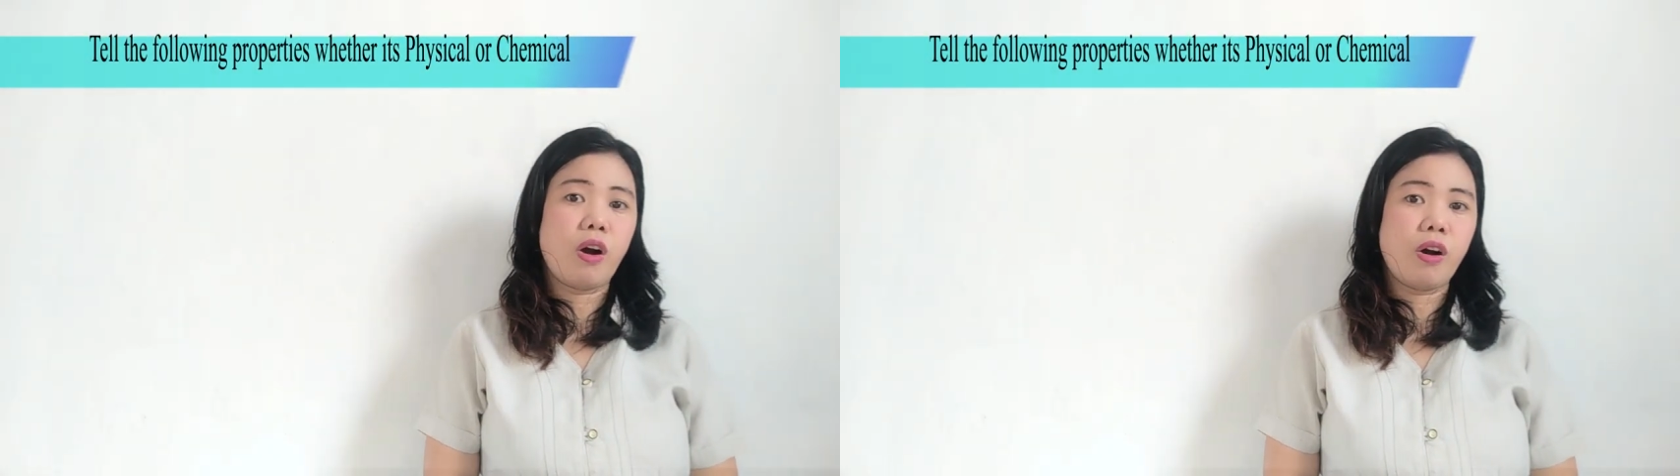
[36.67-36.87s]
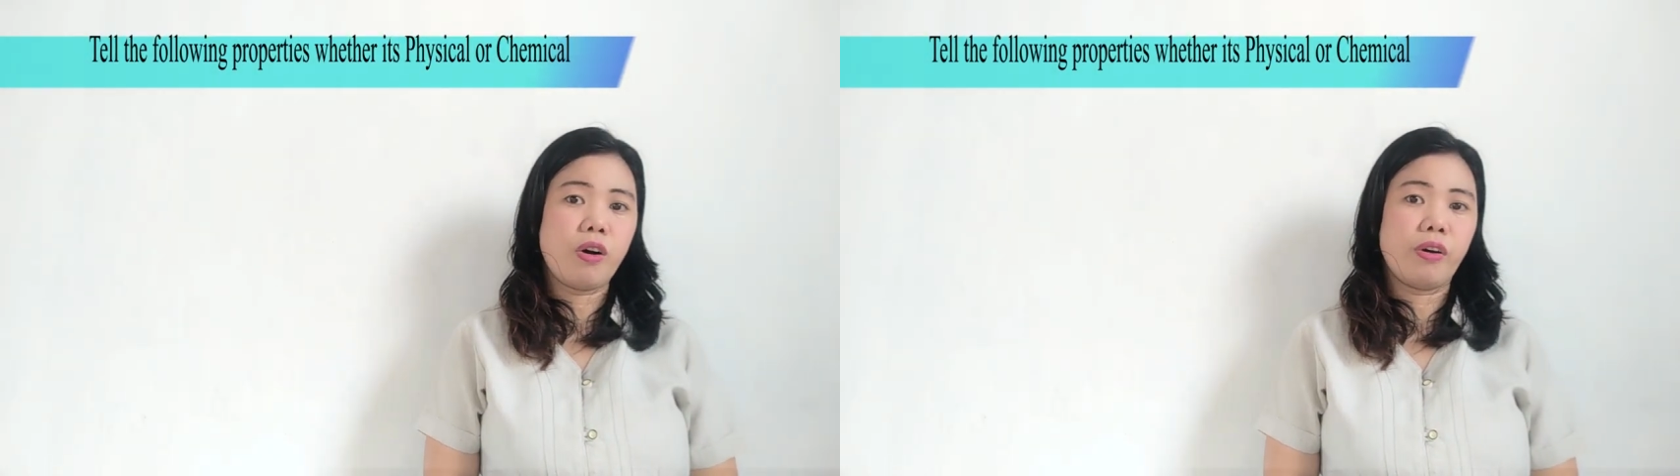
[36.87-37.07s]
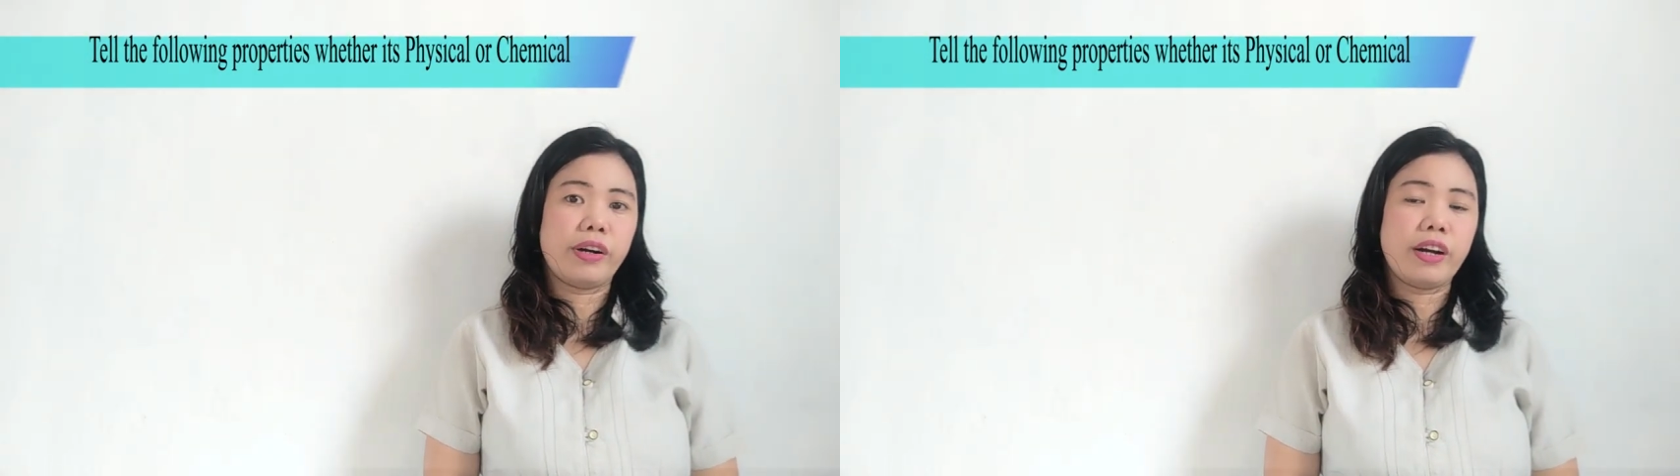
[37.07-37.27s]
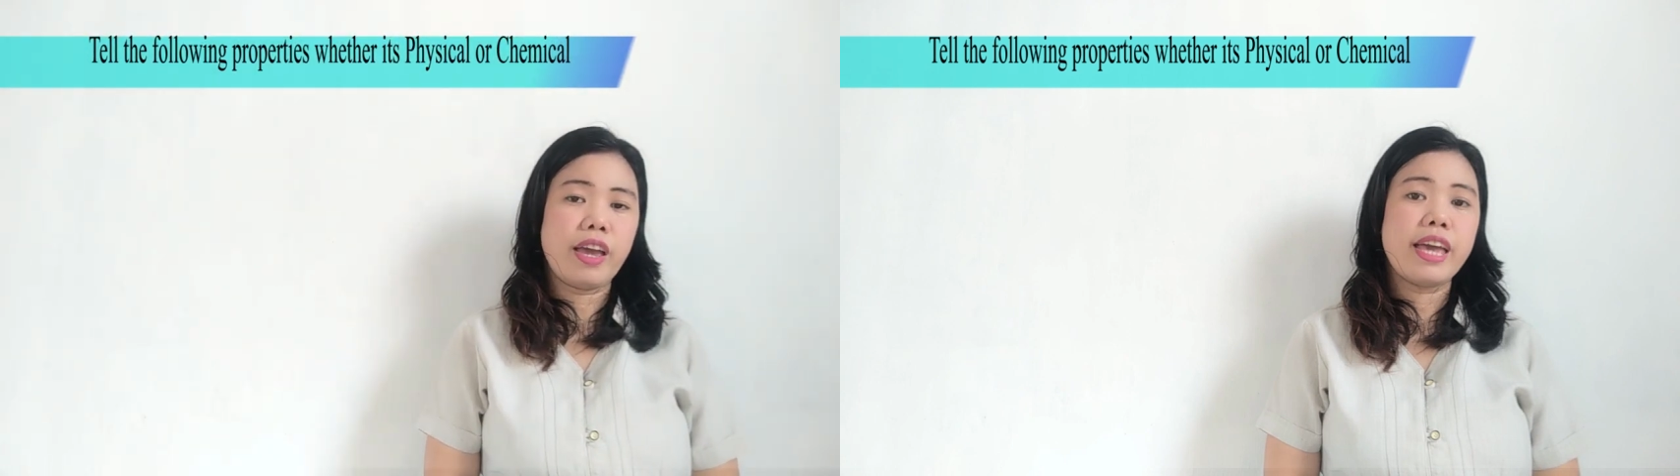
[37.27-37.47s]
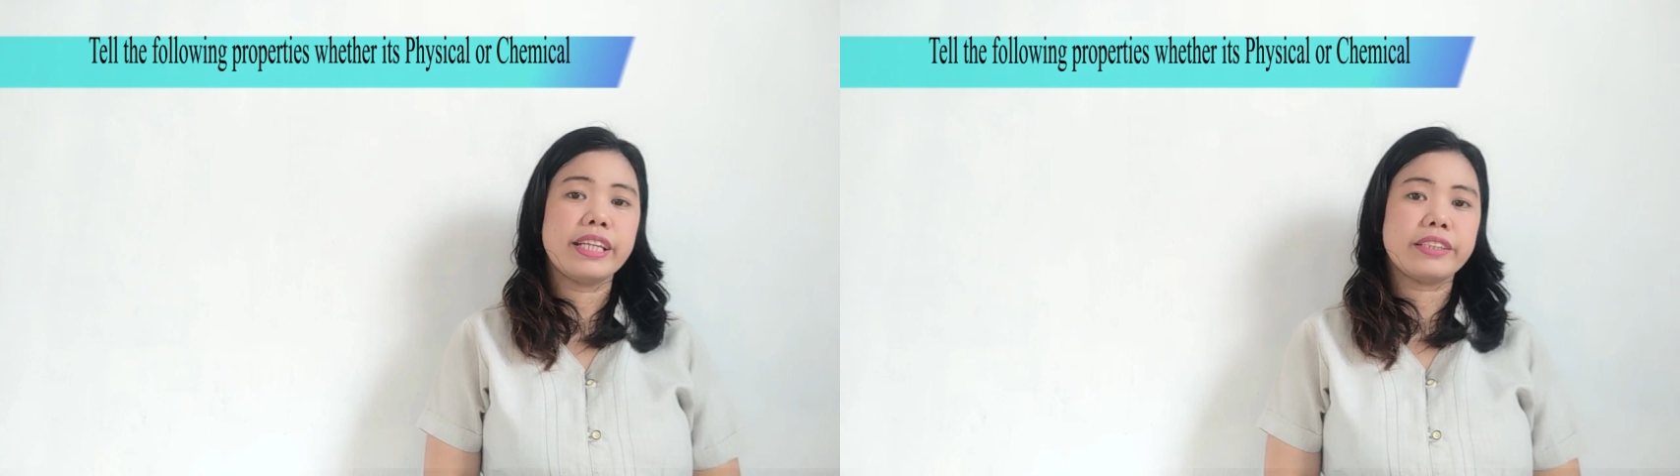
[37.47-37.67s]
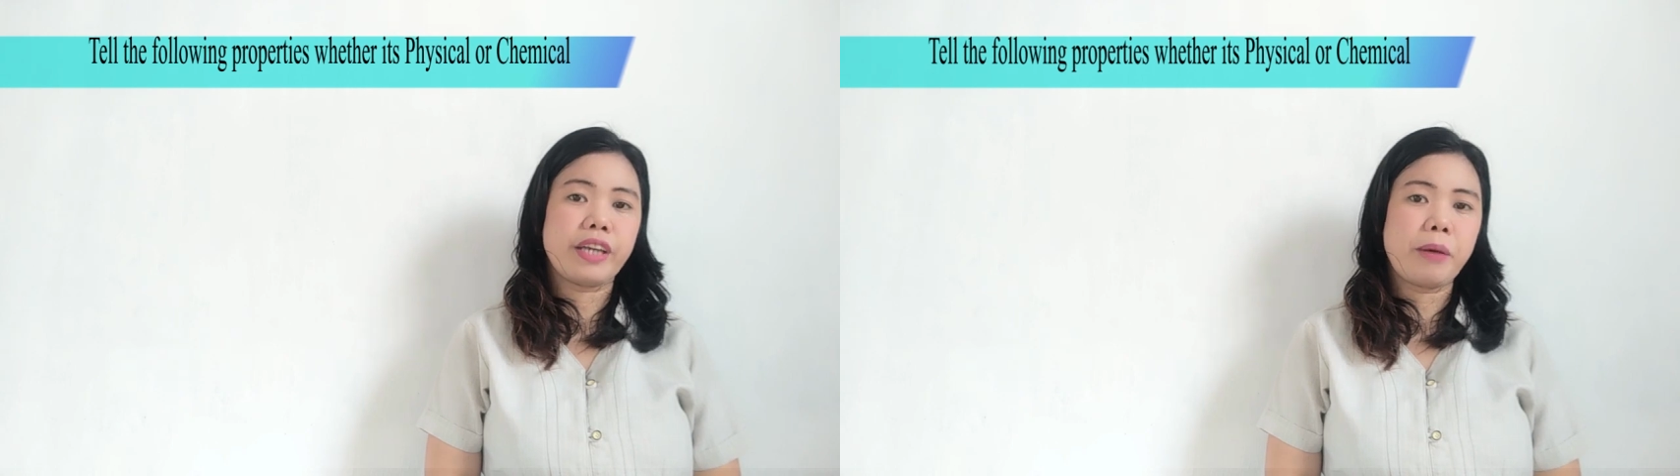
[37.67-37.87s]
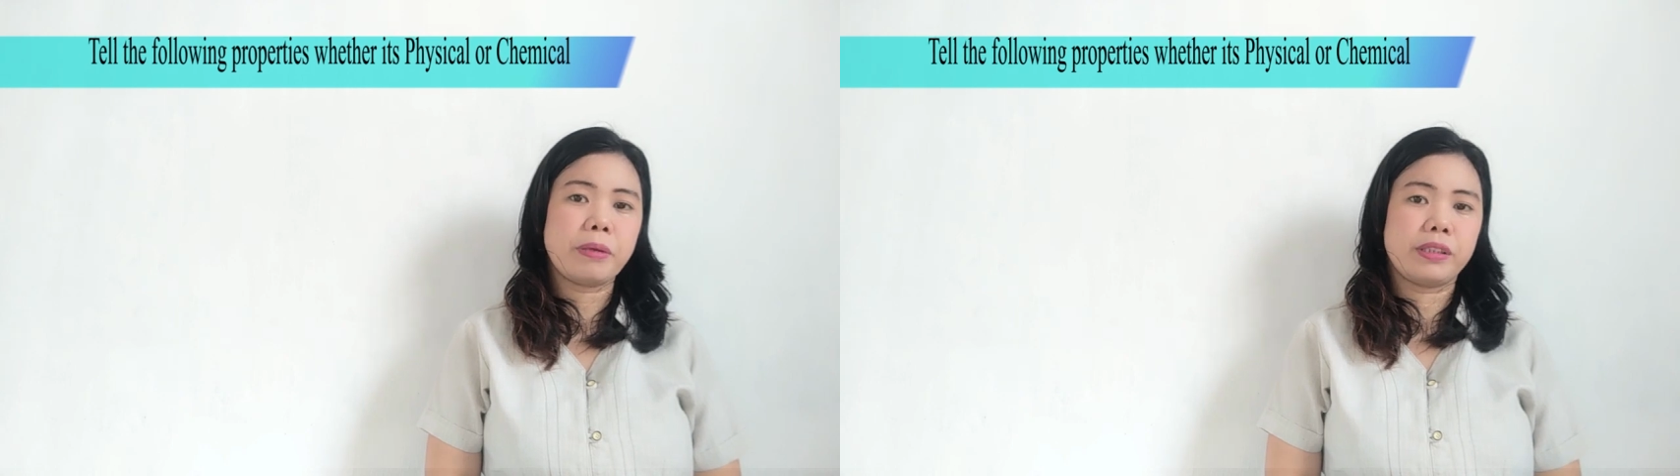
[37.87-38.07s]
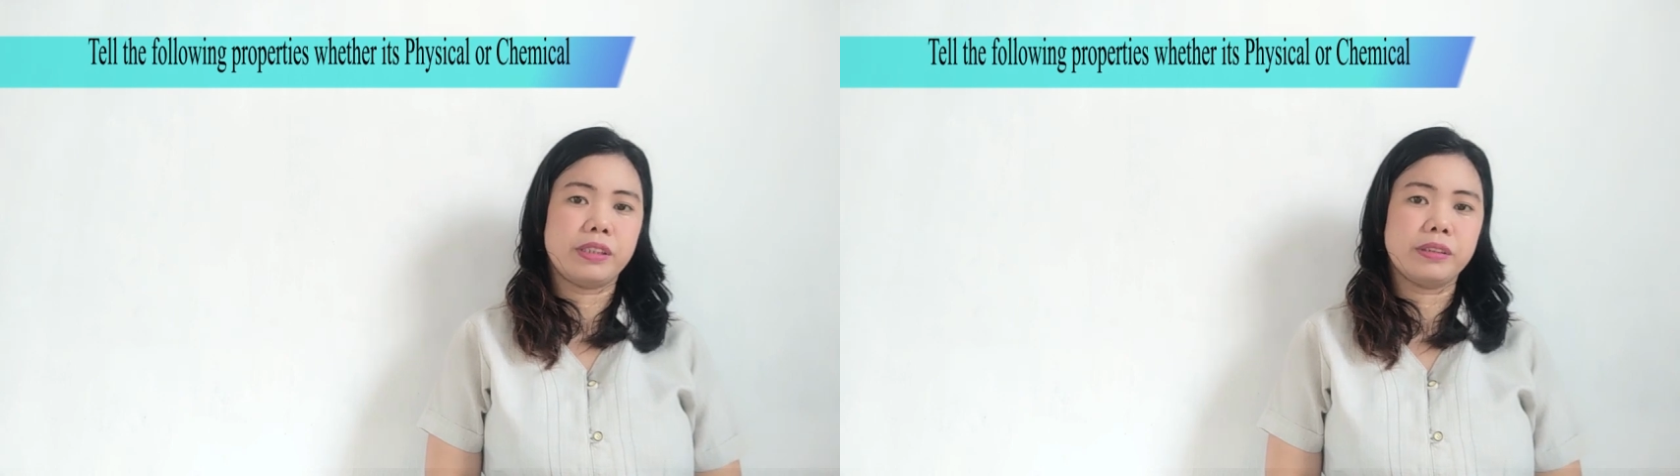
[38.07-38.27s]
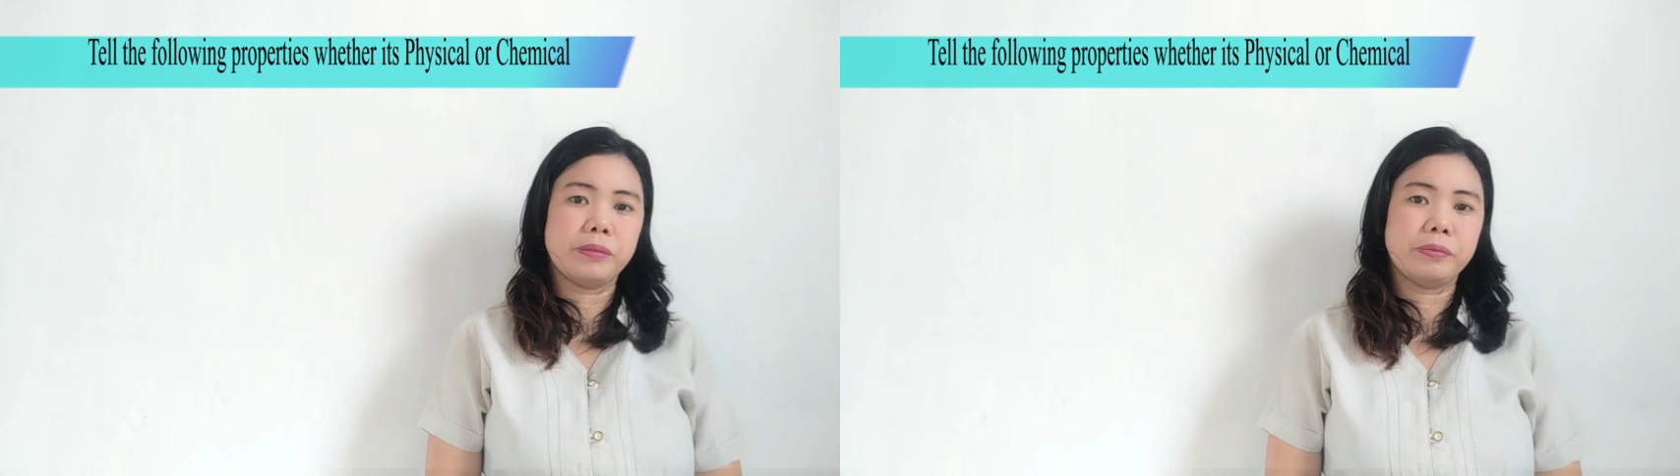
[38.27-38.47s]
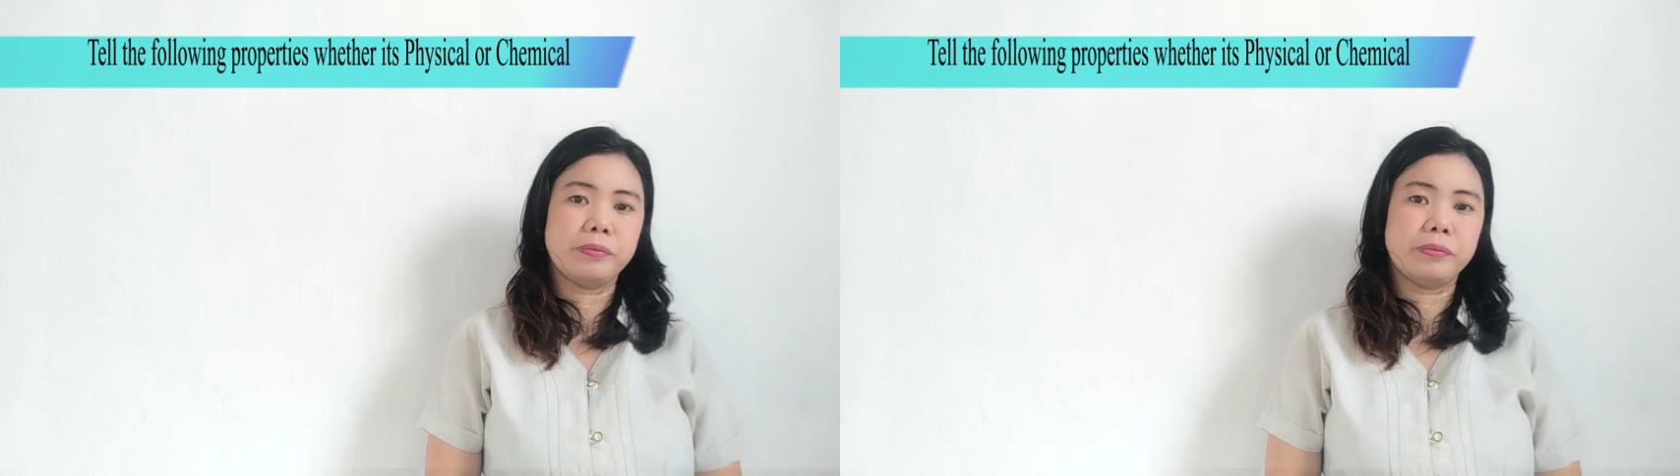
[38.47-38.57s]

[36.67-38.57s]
or chemical.